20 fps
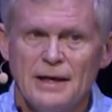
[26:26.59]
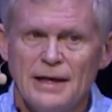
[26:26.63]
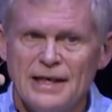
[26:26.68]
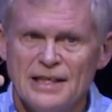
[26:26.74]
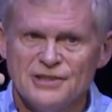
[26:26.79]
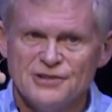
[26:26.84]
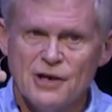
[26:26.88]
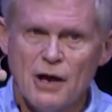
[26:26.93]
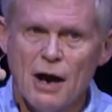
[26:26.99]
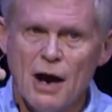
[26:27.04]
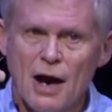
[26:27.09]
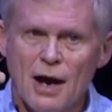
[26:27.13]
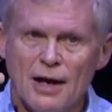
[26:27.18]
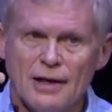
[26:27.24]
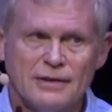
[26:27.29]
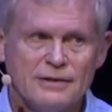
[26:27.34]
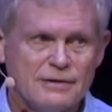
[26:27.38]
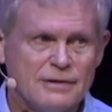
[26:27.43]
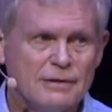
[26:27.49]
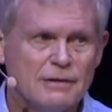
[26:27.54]
is
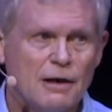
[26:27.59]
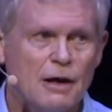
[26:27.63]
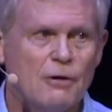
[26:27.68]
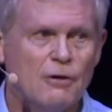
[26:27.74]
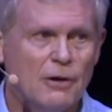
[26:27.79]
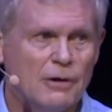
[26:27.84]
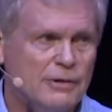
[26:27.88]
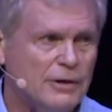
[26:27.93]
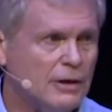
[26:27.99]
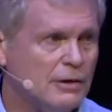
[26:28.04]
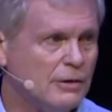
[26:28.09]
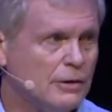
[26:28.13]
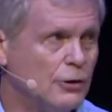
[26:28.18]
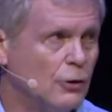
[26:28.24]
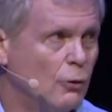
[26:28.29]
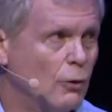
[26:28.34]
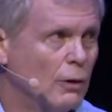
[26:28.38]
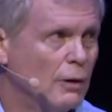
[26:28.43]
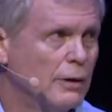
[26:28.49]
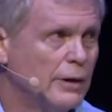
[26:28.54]
hot on
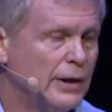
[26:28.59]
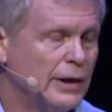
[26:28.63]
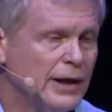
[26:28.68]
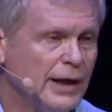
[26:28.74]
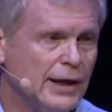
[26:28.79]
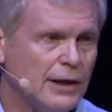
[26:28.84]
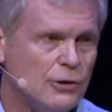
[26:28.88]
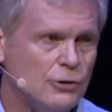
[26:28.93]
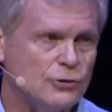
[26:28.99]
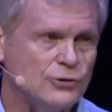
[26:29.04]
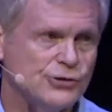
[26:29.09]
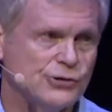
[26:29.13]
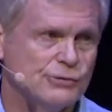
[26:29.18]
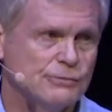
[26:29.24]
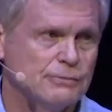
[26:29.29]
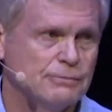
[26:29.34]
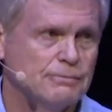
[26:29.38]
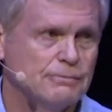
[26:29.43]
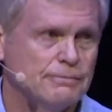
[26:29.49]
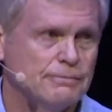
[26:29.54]
your heels.